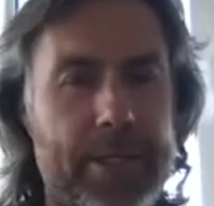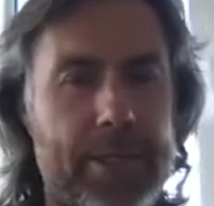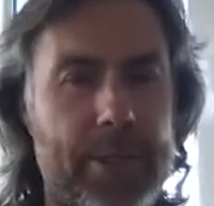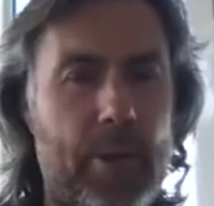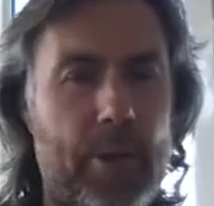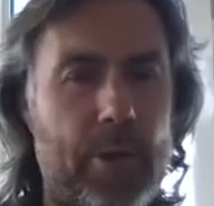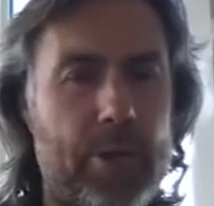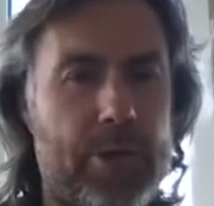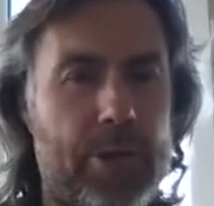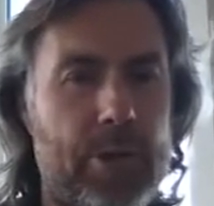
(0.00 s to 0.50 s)
you
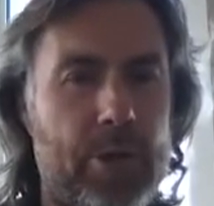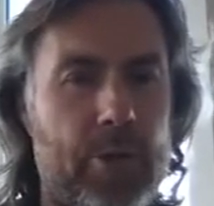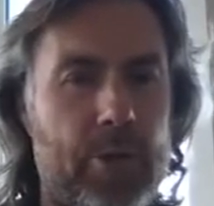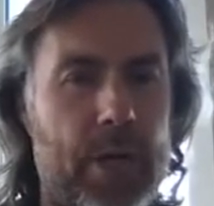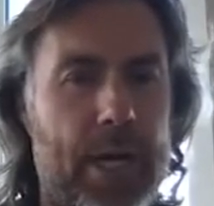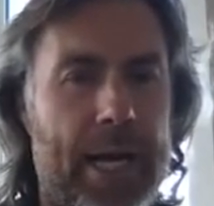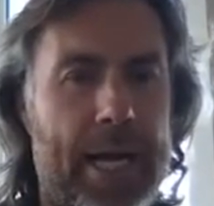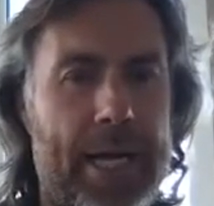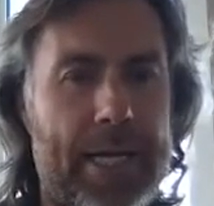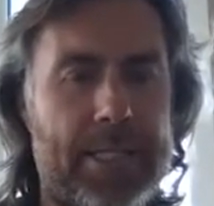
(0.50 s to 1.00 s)
also
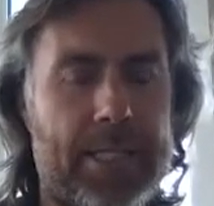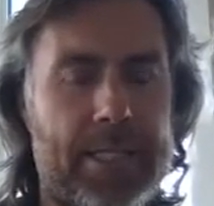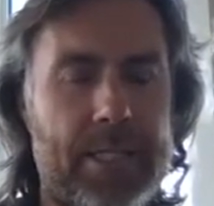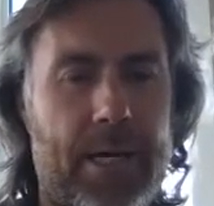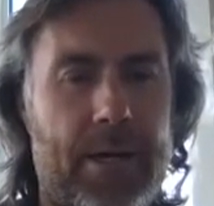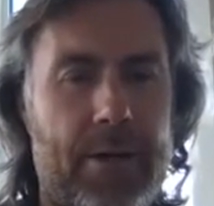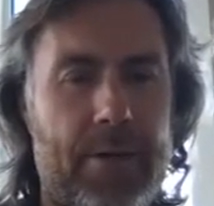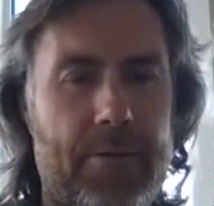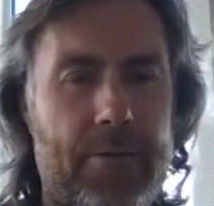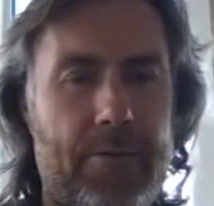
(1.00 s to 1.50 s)
ask
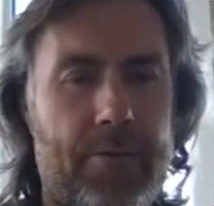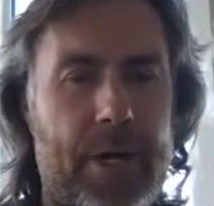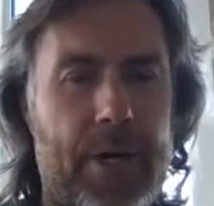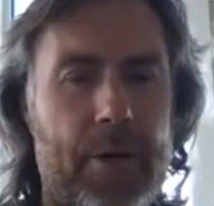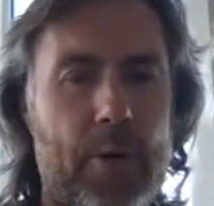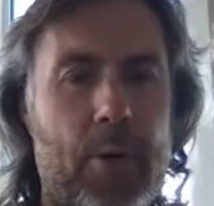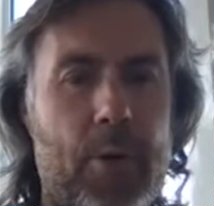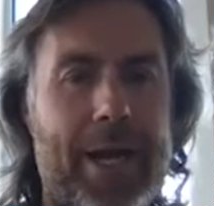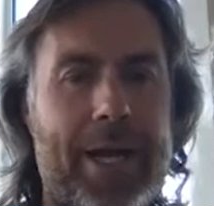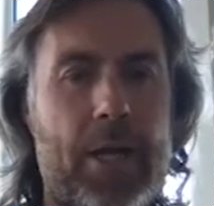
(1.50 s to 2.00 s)
not
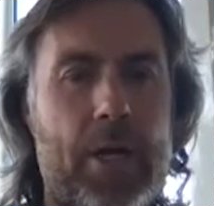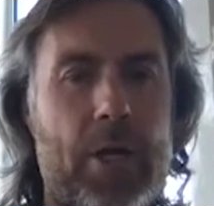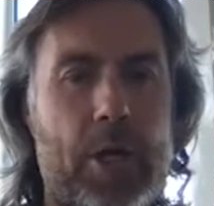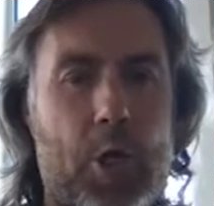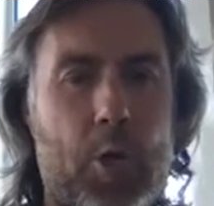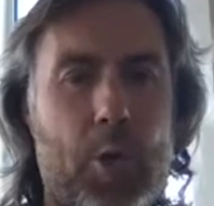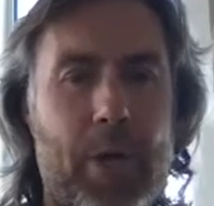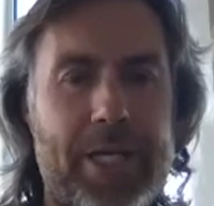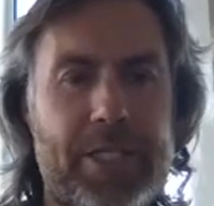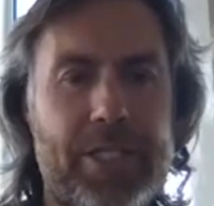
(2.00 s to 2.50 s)
very regular
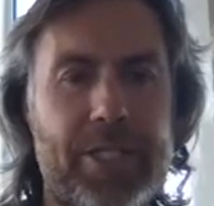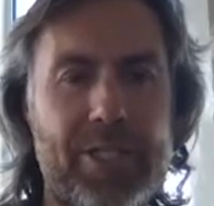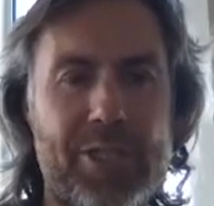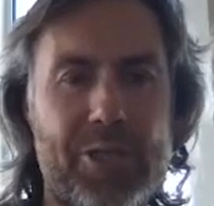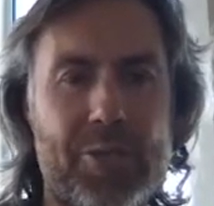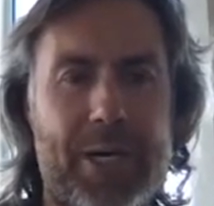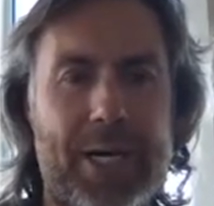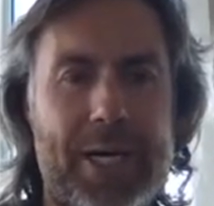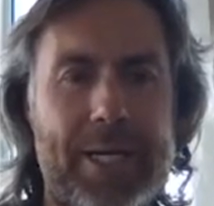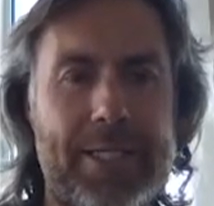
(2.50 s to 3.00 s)

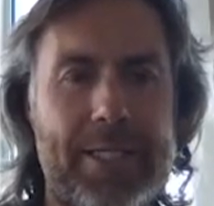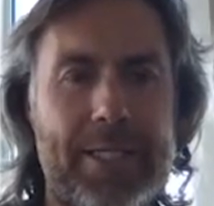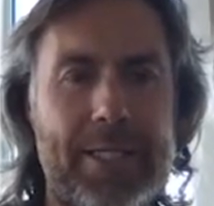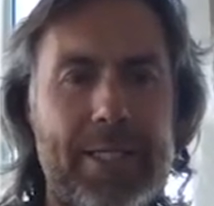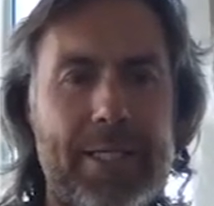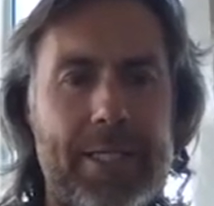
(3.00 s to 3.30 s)
questions, right?